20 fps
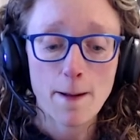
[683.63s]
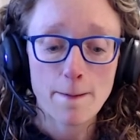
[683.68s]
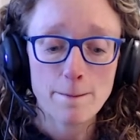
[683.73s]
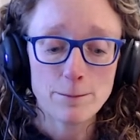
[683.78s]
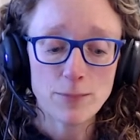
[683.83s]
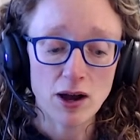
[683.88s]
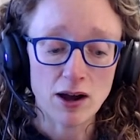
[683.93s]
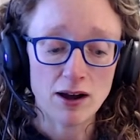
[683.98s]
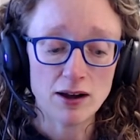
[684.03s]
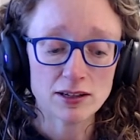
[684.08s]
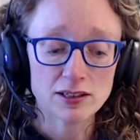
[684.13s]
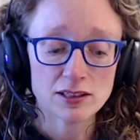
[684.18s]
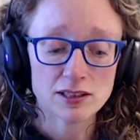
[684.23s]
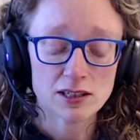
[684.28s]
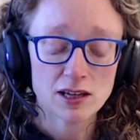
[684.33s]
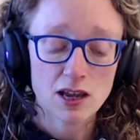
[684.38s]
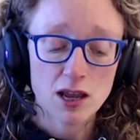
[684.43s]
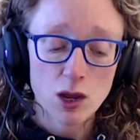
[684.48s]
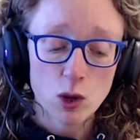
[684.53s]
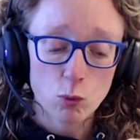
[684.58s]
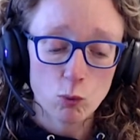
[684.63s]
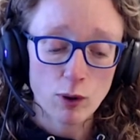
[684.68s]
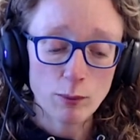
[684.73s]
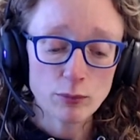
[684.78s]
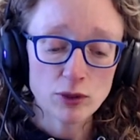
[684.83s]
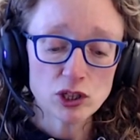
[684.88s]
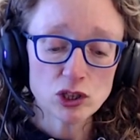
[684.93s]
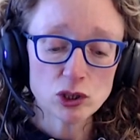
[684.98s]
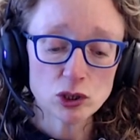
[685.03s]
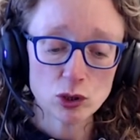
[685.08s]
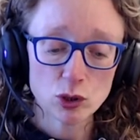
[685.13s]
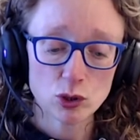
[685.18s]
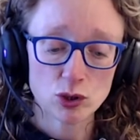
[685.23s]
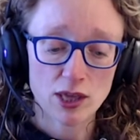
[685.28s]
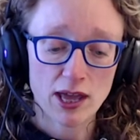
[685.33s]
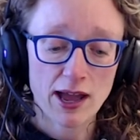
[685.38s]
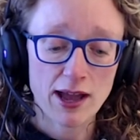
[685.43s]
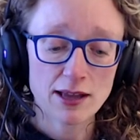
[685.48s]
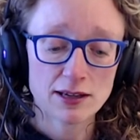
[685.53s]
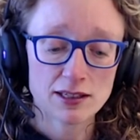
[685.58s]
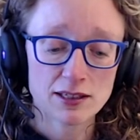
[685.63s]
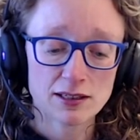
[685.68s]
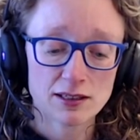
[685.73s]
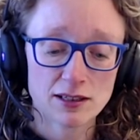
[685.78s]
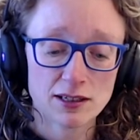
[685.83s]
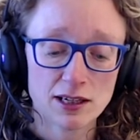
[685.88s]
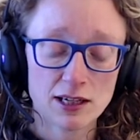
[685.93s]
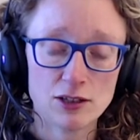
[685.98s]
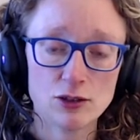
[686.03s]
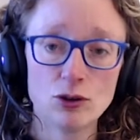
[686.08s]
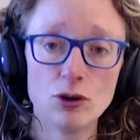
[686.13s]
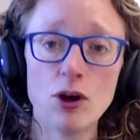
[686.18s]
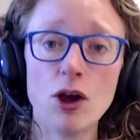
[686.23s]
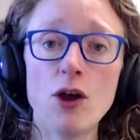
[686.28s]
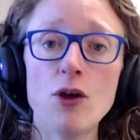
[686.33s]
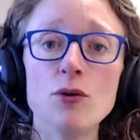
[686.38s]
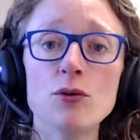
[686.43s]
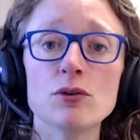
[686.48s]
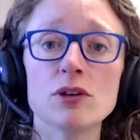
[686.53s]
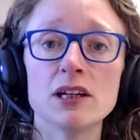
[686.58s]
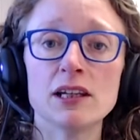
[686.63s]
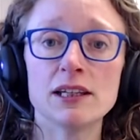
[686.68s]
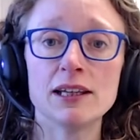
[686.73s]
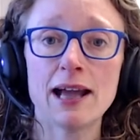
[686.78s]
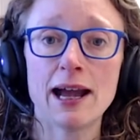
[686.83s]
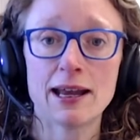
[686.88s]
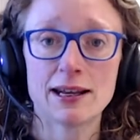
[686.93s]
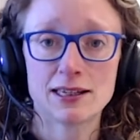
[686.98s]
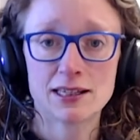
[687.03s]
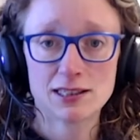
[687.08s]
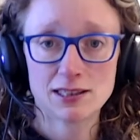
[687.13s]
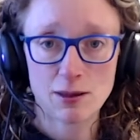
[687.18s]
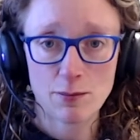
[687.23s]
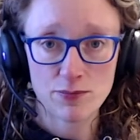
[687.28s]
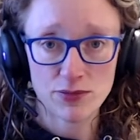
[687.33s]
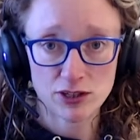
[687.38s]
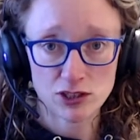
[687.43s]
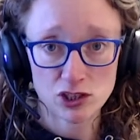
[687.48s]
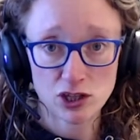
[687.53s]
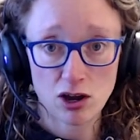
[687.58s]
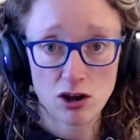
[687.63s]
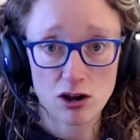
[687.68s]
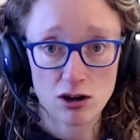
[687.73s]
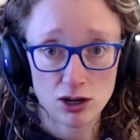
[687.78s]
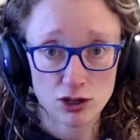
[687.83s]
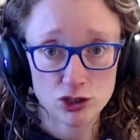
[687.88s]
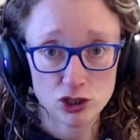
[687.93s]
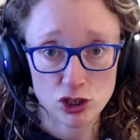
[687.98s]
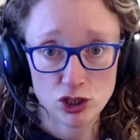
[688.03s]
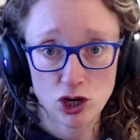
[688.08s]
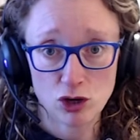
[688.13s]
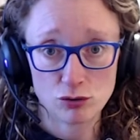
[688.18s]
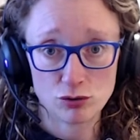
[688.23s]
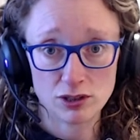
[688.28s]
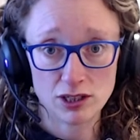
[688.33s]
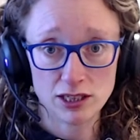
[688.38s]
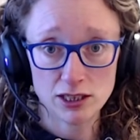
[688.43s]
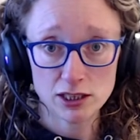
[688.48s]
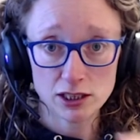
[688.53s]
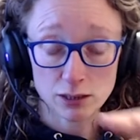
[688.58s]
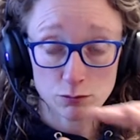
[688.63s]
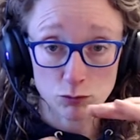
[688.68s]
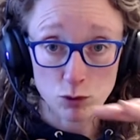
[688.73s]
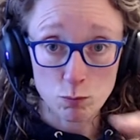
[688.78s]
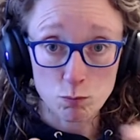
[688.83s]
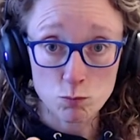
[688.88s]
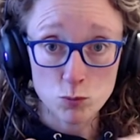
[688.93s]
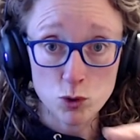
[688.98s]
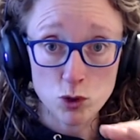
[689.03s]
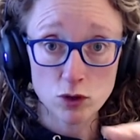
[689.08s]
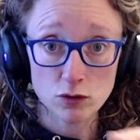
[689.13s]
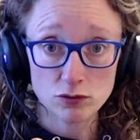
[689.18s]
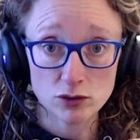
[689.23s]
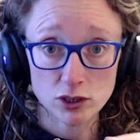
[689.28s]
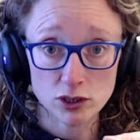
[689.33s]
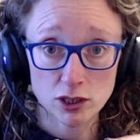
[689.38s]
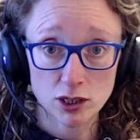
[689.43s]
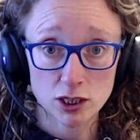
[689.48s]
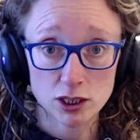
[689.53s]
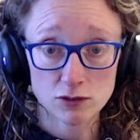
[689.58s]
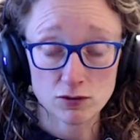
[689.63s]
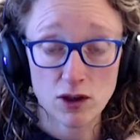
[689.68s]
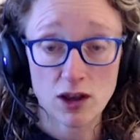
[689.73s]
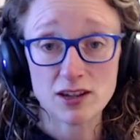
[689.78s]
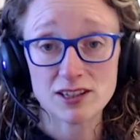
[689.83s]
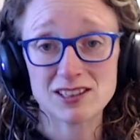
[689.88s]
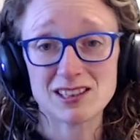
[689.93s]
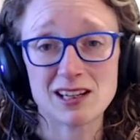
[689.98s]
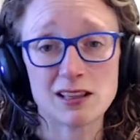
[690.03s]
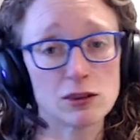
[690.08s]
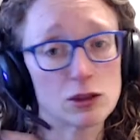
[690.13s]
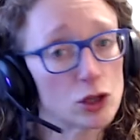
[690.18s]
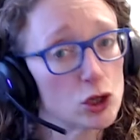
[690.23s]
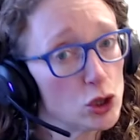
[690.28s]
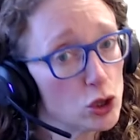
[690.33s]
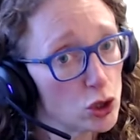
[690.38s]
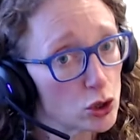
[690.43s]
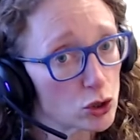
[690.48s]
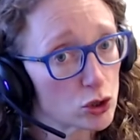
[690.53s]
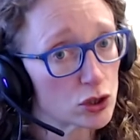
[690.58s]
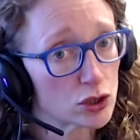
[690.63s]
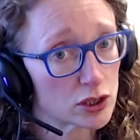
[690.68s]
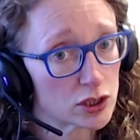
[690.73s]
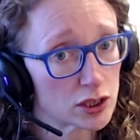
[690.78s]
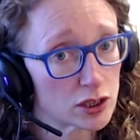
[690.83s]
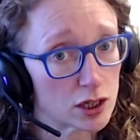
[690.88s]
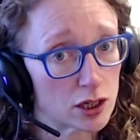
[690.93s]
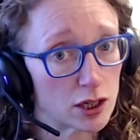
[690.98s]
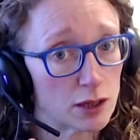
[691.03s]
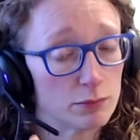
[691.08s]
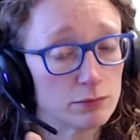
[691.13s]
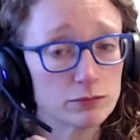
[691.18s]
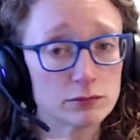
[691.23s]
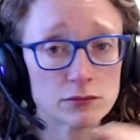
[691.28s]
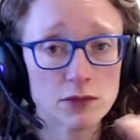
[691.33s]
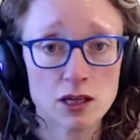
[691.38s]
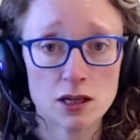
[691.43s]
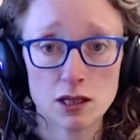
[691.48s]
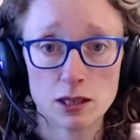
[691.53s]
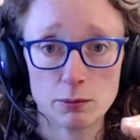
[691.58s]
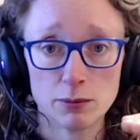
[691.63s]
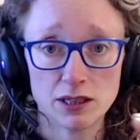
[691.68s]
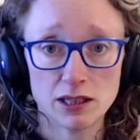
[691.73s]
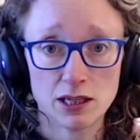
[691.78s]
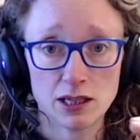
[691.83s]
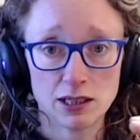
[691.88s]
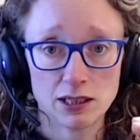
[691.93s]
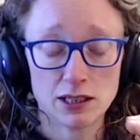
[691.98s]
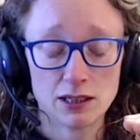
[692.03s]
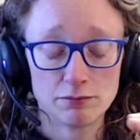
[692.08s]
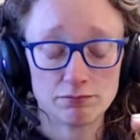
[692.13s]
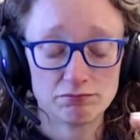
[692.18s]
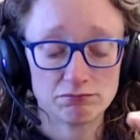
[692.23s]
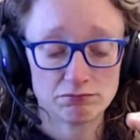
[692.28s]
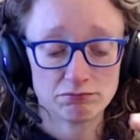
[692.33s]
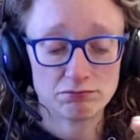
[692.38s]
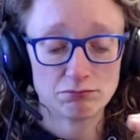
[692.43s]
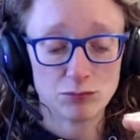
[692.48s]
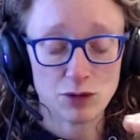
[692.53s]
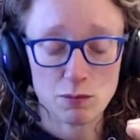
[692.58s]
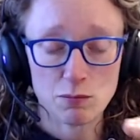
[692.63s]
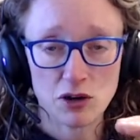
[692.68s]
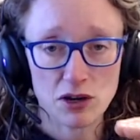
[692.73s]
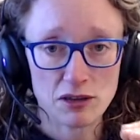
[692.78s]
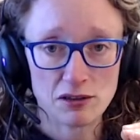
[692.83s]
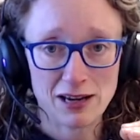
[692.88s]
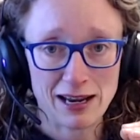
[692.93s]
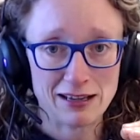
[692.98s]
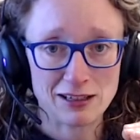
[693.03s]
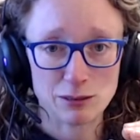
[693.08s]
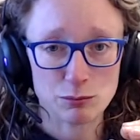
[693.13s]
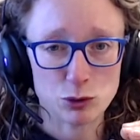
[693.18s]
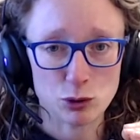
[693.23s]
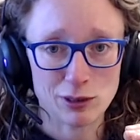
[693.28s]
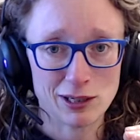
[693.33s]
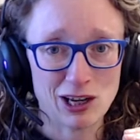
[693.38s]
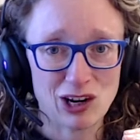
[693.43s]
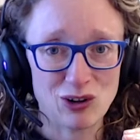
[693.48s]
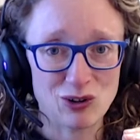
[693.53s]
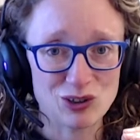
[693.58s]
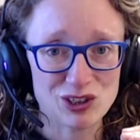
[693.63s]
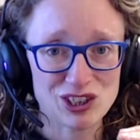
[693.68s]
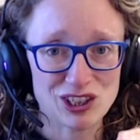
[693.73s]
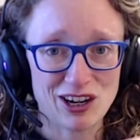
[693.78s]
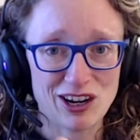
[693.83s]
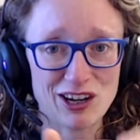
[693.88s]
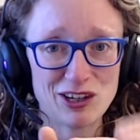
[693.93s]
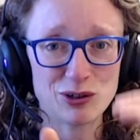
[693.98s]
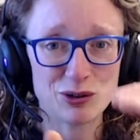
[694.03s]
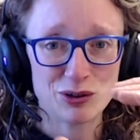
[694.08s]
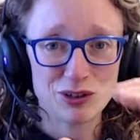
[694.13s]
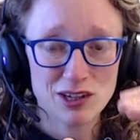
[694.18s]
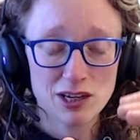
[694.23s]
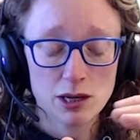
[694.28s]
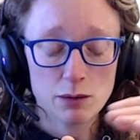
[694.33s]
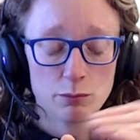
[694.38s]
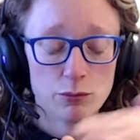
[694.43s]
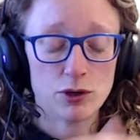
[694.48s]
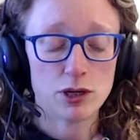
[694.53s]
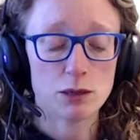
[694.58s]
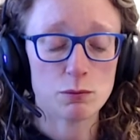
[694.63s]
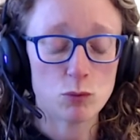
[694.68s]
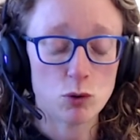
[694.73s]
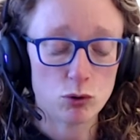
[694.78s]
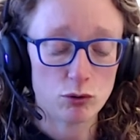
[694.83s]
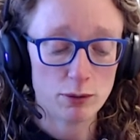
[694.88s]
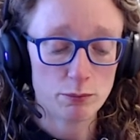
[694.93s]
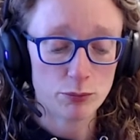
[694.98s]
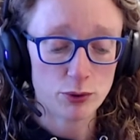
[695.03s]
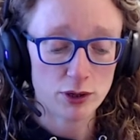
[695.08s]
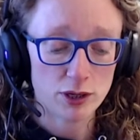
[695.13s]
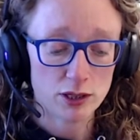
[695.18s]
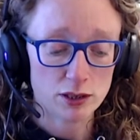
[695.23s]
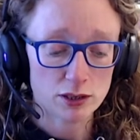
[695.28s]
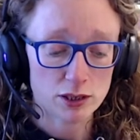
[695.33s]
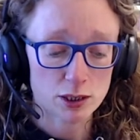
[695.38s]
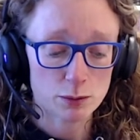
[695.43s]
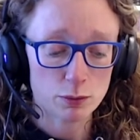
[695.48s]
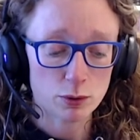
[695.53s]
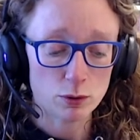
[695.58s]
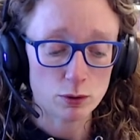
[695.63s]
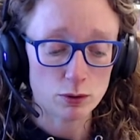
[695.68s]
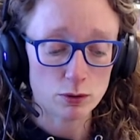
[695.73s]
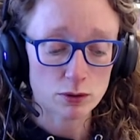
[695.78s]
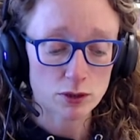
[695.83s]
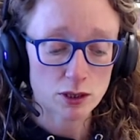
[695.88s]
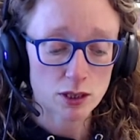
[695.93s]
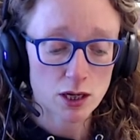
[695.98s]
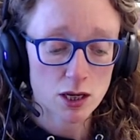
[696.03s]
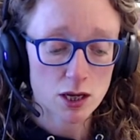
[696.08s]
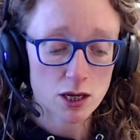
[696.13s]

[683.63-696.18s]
But when we do that, it not only adds something to our to don't list and removes a task for us in the longer term, at the beginning it we might end up doing it alongside or putting more input into support.